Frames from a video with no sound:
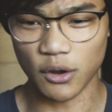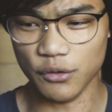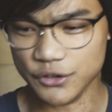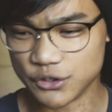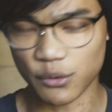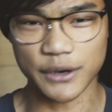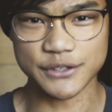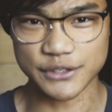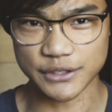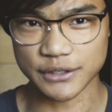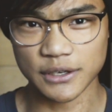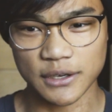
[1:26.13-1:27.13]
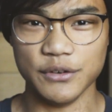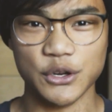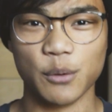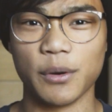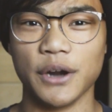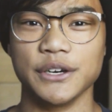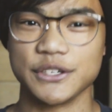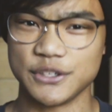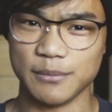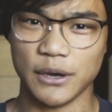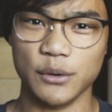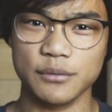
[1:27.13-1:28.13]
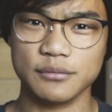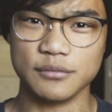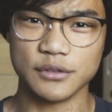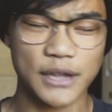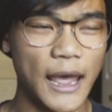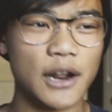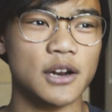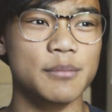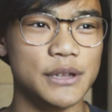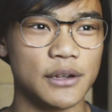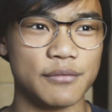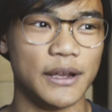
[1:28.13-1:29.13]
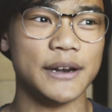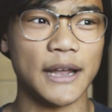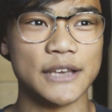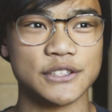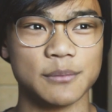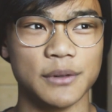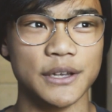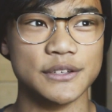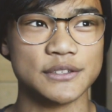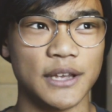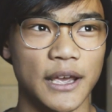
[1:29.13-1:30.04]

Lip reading: all these crazy video projects about Canada being a fantastic place,